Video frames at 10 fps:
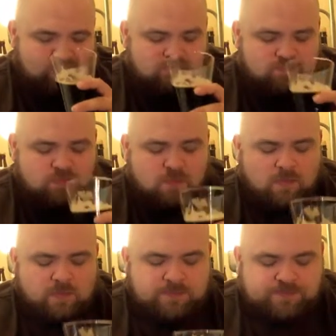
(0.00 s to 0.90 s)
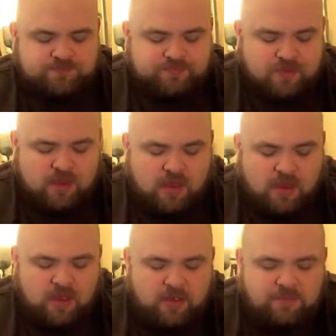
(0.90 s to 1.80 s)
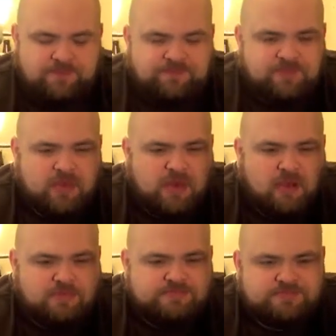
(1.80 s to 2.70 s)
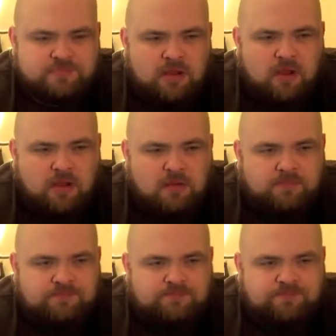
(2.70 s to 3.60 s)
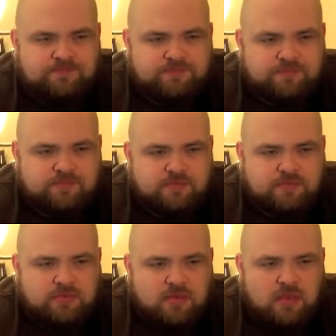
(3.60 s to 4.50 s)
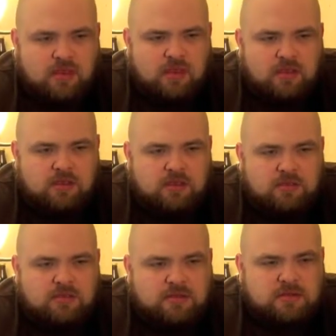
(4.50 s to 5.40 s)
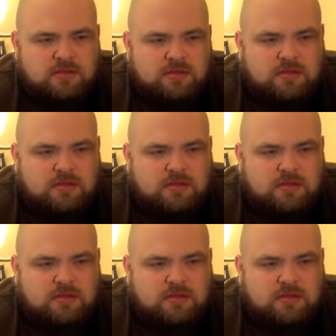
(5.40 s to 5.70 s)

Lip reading: No one is speaking in this clip.